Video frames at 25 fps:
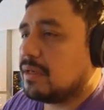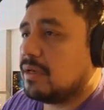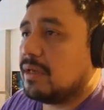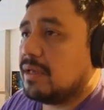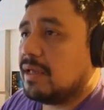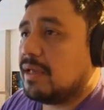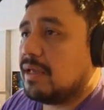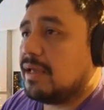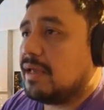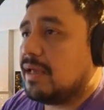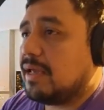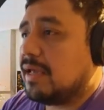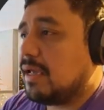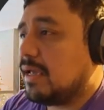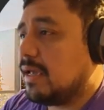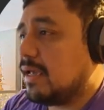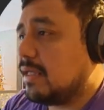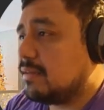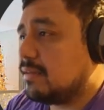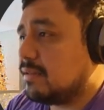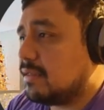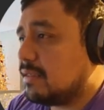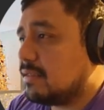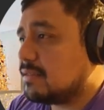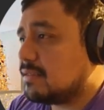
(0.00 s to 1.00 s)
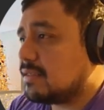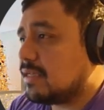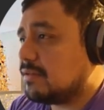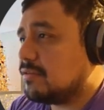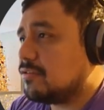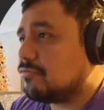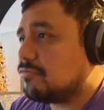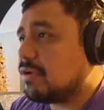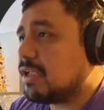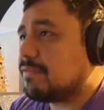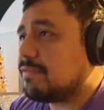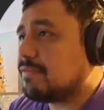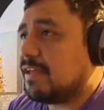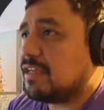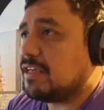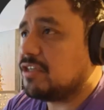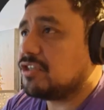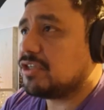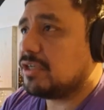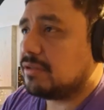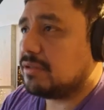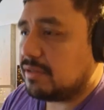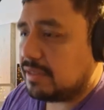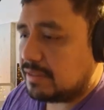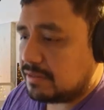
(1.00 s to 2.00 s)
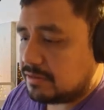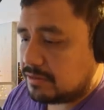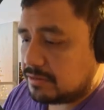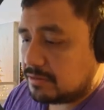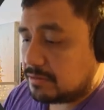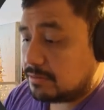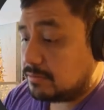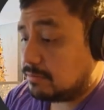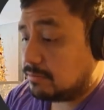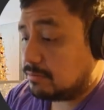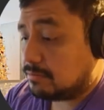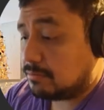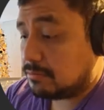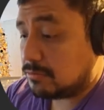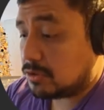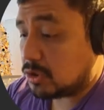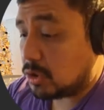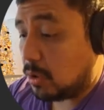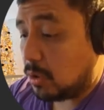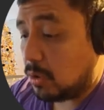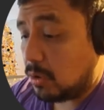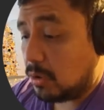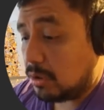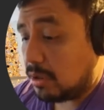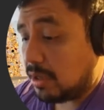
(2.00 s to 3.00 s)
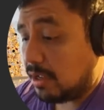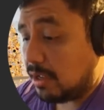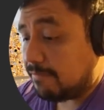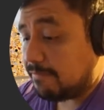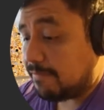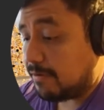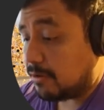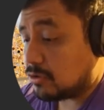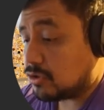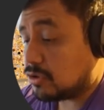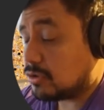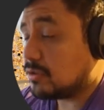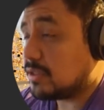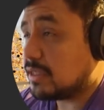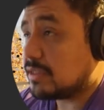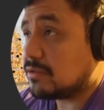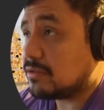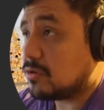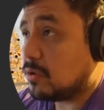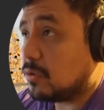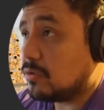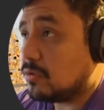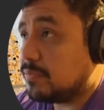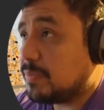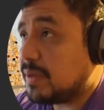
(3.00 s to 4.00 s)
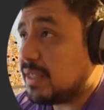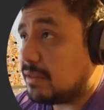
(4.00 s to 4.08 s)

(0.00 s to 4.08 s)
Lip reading: And inside the rig facial, let's call a function that's called build.